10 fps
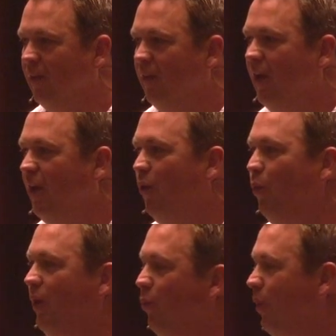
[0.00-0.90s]
Now,
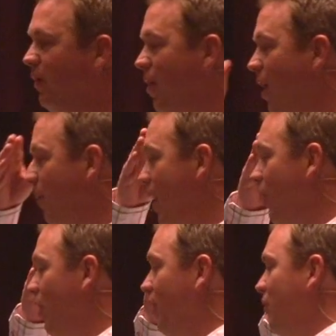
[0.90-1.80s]
we talk about
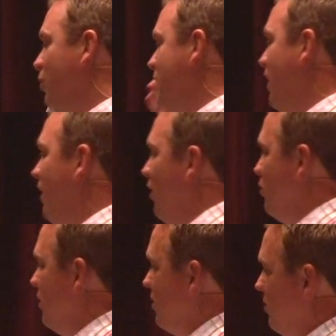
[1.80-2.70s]
her and we say,
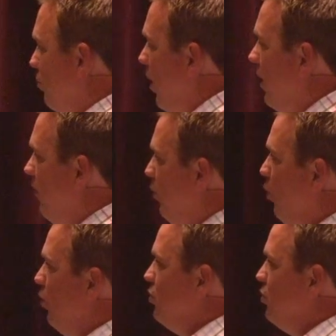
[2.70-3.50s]
she's breaking the rules.